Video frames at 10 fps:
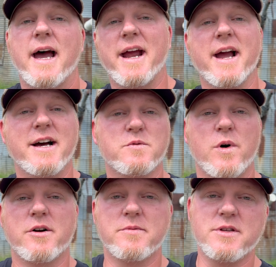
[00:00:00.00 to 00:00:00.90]
Hey guys,
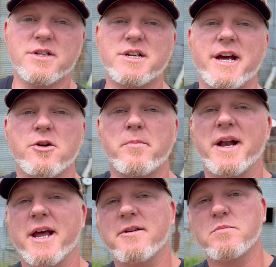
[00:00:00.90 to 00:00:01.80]
welcome to the channel. My
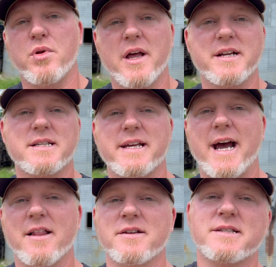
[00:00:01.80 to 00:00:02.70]
name is Blake
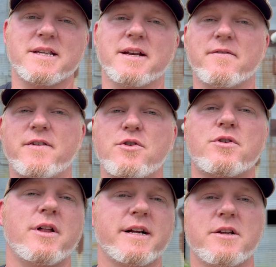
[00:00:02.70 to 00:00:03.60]
Stallings, and if you
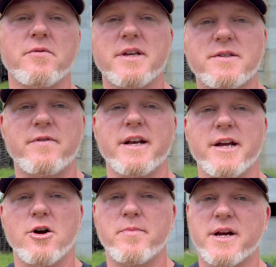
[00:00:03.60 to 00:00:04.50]
clicked on this
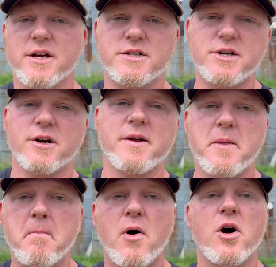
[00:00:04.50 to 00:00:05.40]
video because you're in
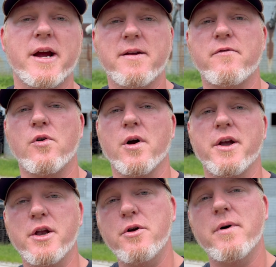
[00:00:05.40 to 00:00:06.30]
the market for a
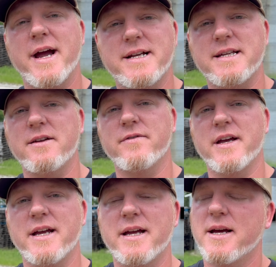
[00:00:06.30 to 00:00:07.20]
new
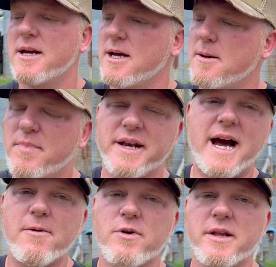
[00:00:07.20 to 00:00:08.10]
ATV, but
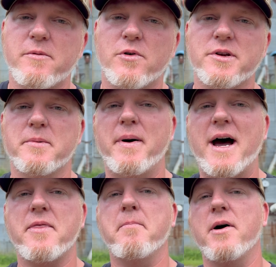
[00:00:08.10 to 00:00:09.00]
not really wanting to
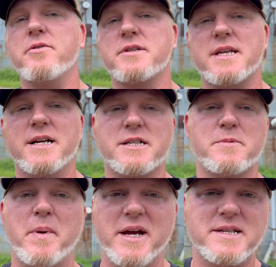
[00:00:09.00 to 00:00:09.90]
buy the most
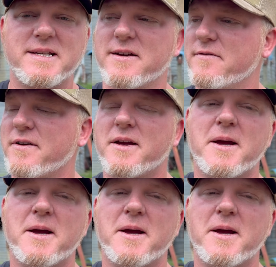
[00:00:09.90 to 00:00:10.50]
expensive,